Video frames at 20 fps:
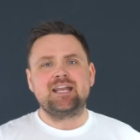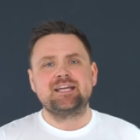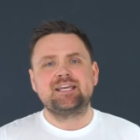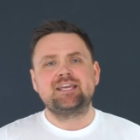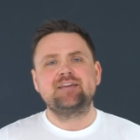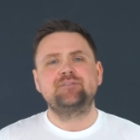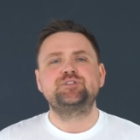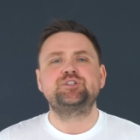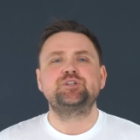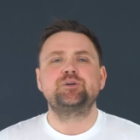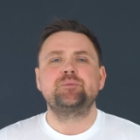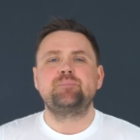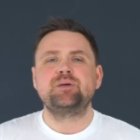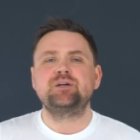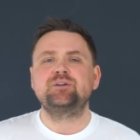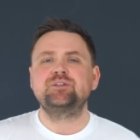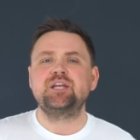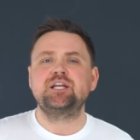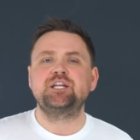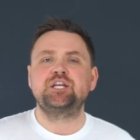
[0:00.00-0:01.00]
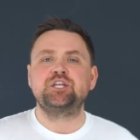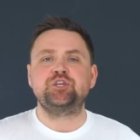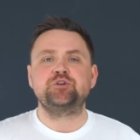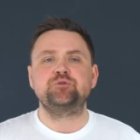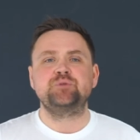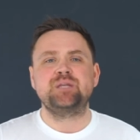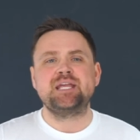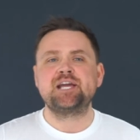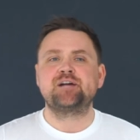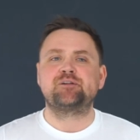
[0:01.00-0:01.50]
it gives your building a
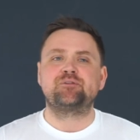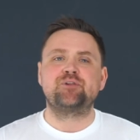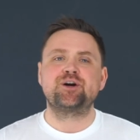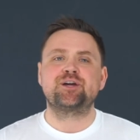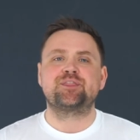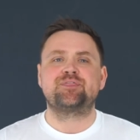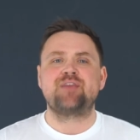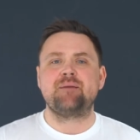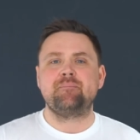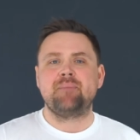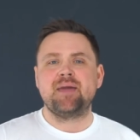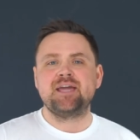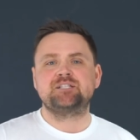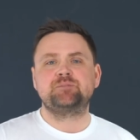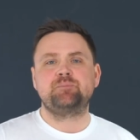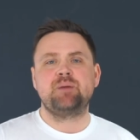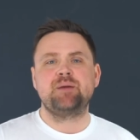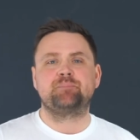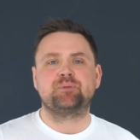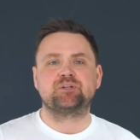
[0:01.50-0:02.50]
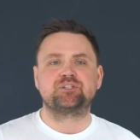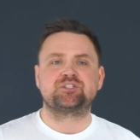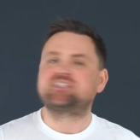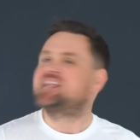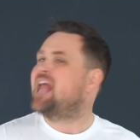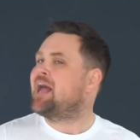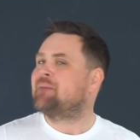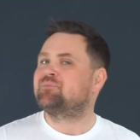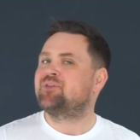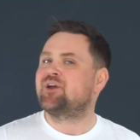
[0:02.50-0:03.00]
unique look that makes people
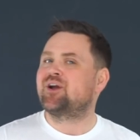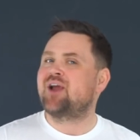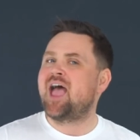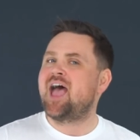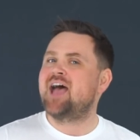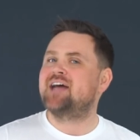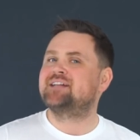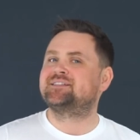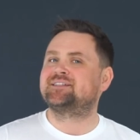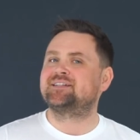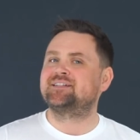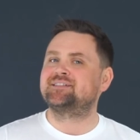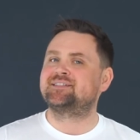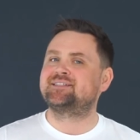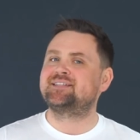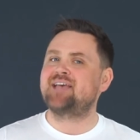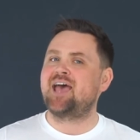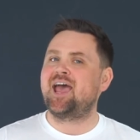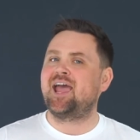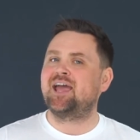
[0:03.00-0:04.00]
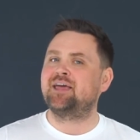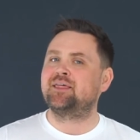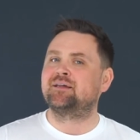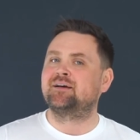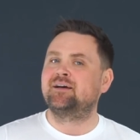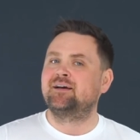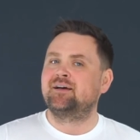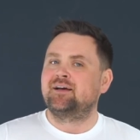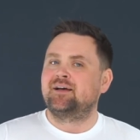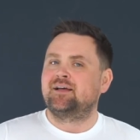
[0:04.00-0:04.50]
snap their heads and say,
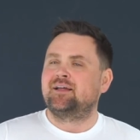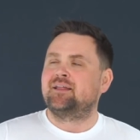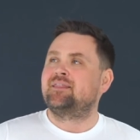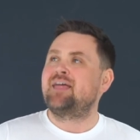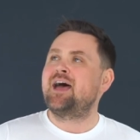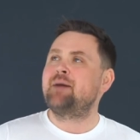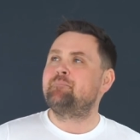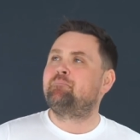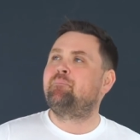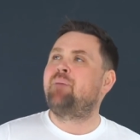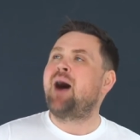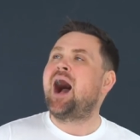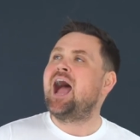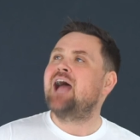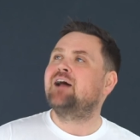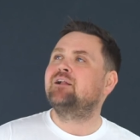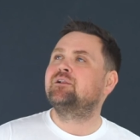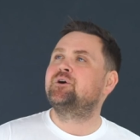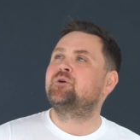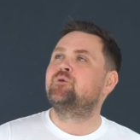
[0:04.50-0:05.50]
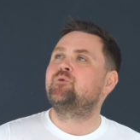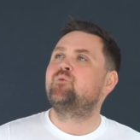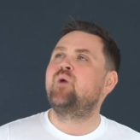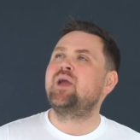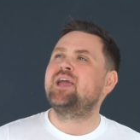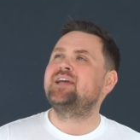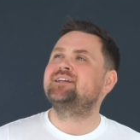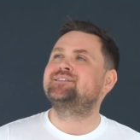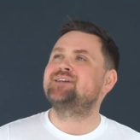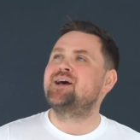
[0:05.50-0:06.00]
That pile of
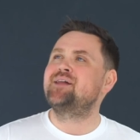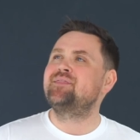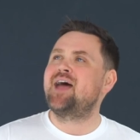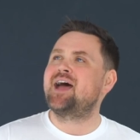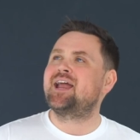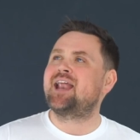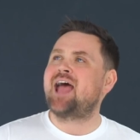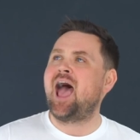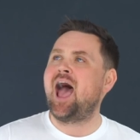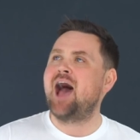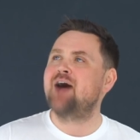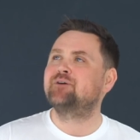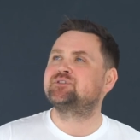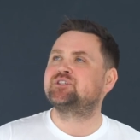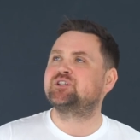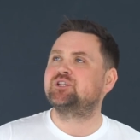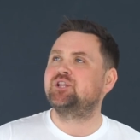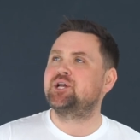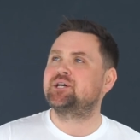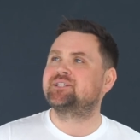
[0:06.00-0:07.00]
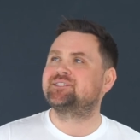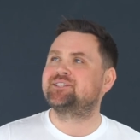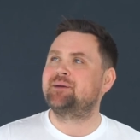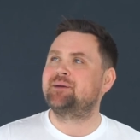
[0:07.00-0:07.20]
weeds on that house looks